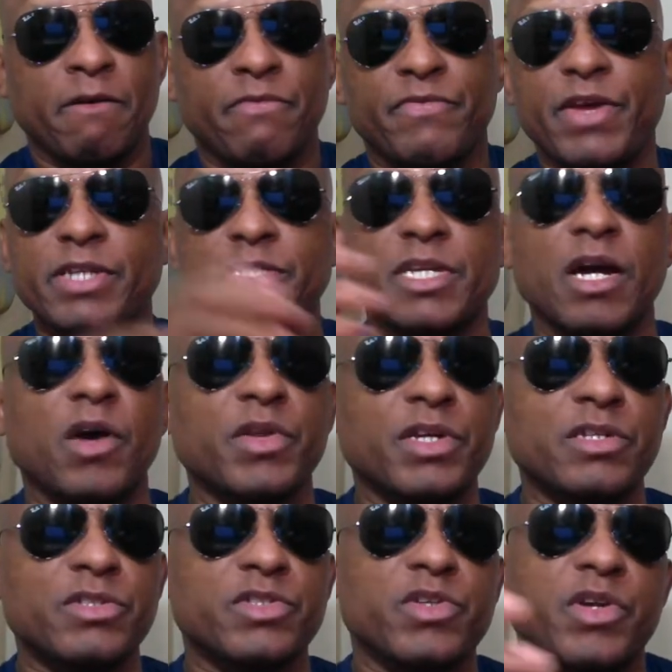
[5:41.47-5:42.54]
That's the only
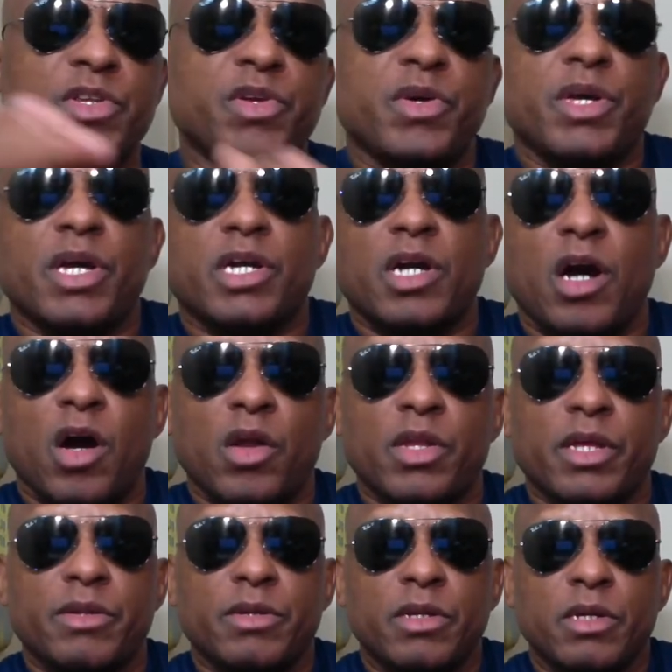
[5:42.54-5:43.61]
concern. You can call
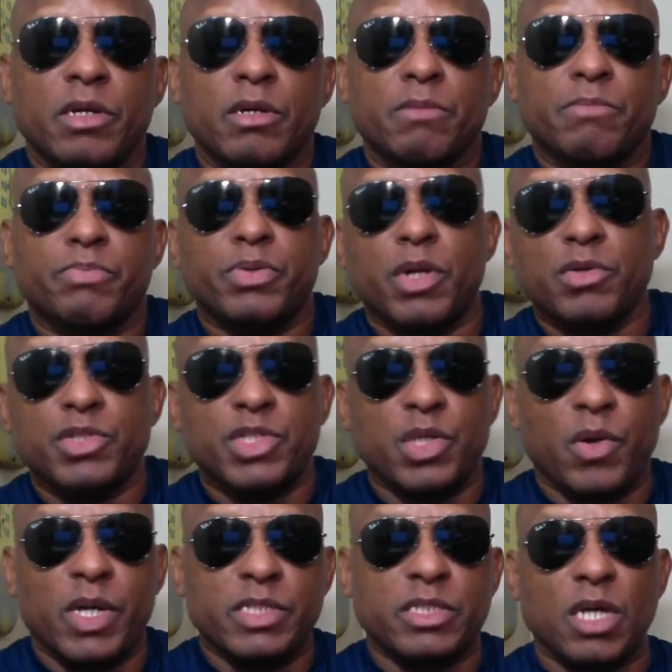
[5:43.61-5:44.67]
it
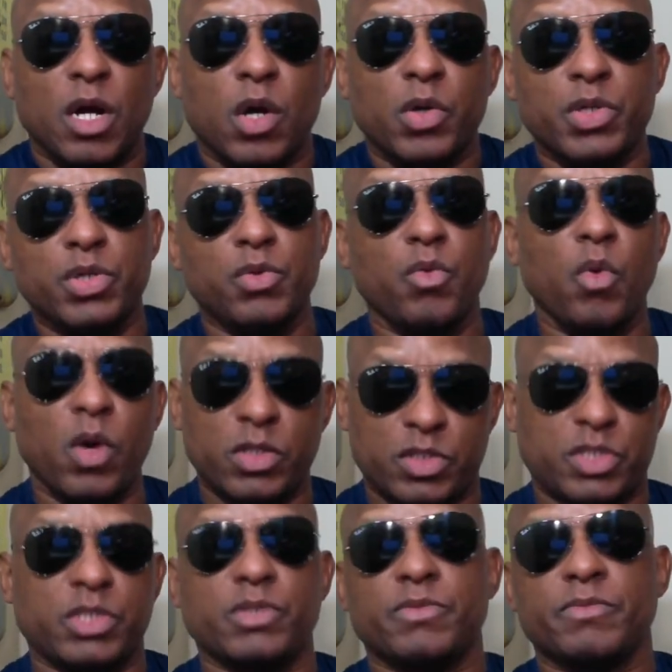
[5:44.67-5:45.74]
pro-choice all you want
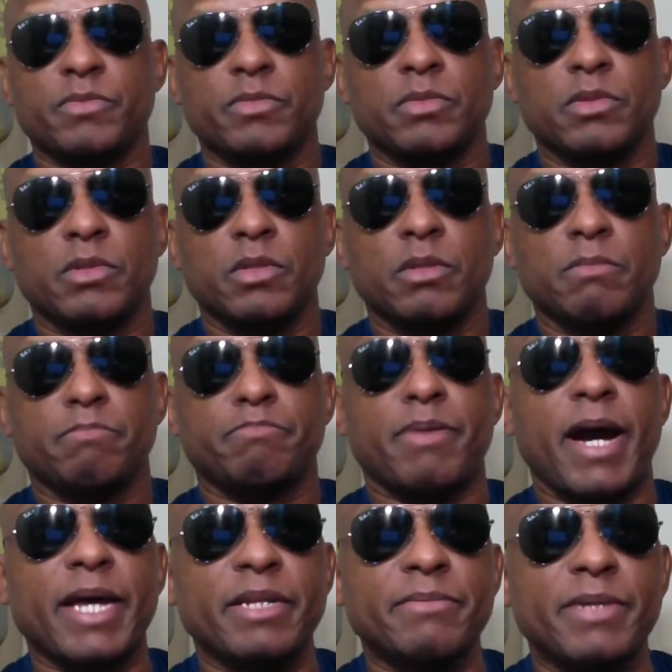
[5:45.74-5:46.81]
to.
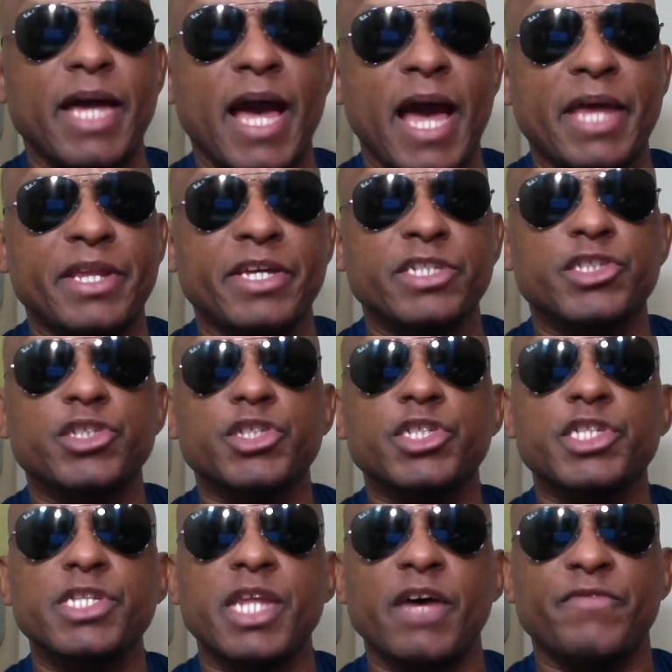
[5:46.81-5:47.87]
Bottom line is you're
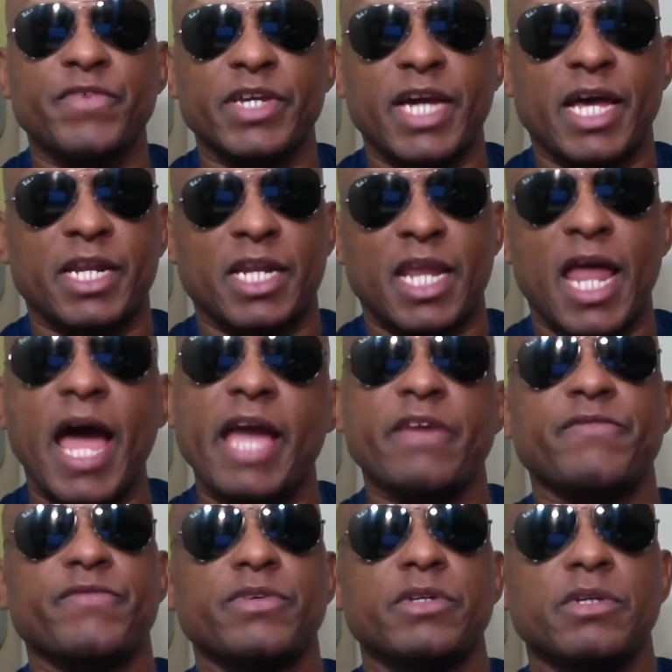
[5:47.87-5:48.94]
snuffing out a life.
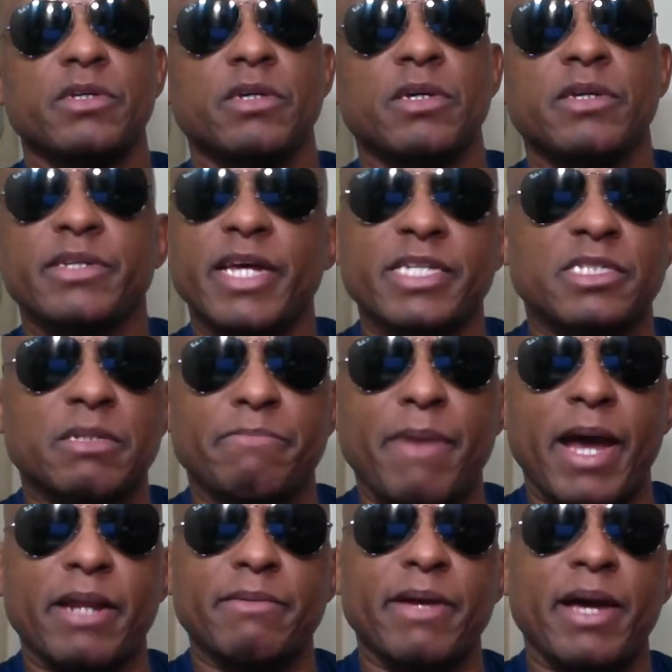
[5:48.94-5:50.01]
That's the
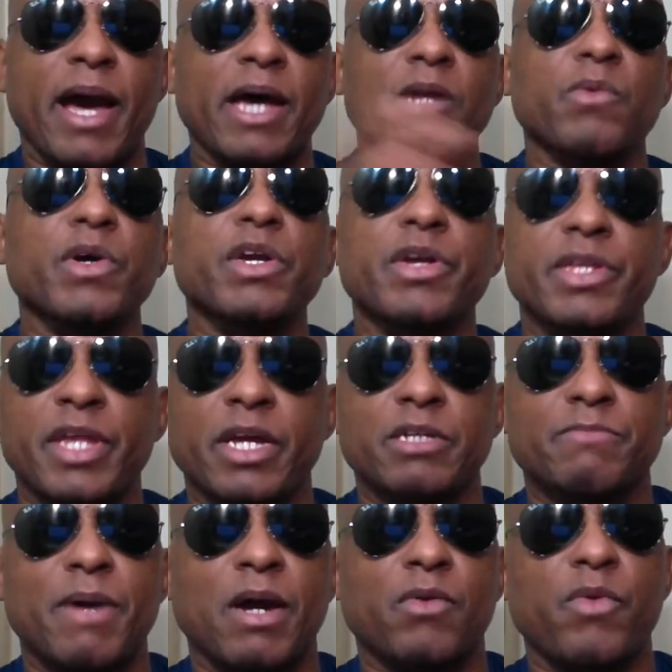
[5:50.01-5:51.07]
bottom line. I don't want to hear anything else
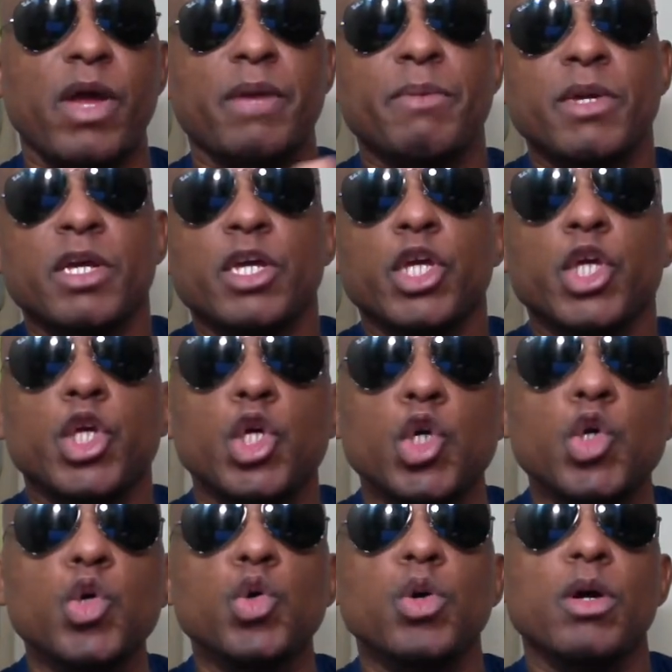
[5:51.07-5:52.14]
about rape.
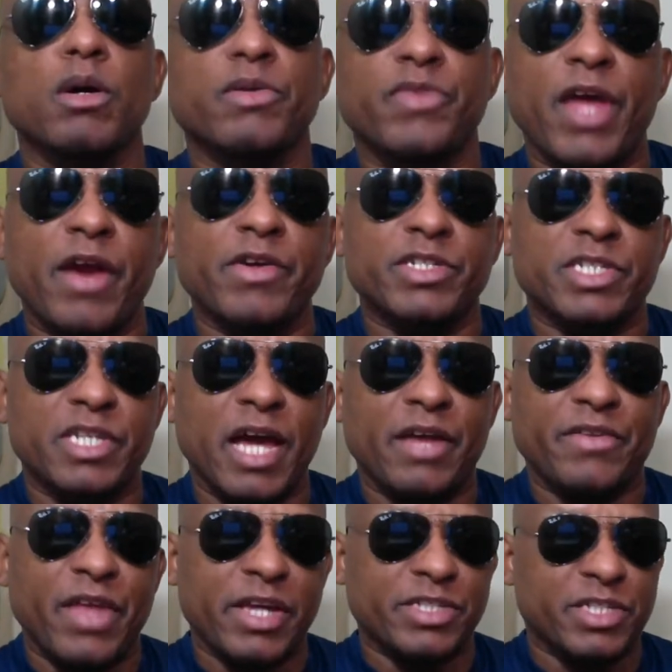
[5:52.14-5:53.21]

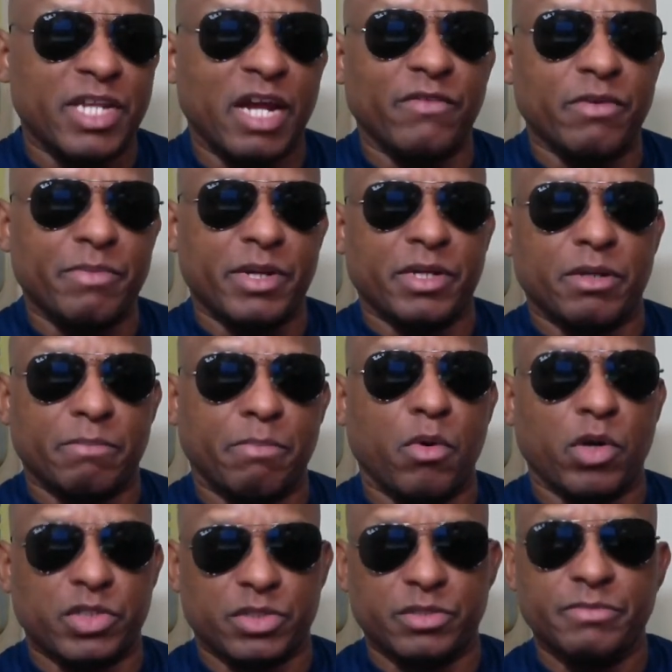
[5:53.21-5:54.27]
There's never been an
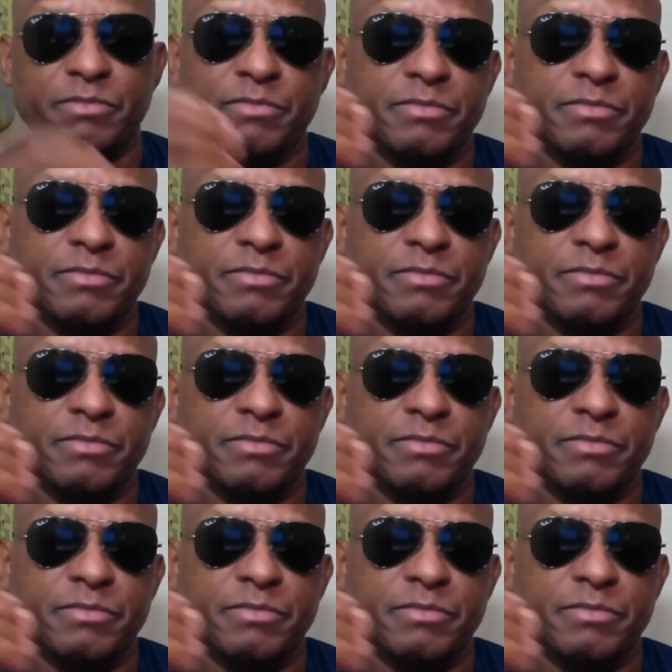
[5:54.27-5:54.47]
abortion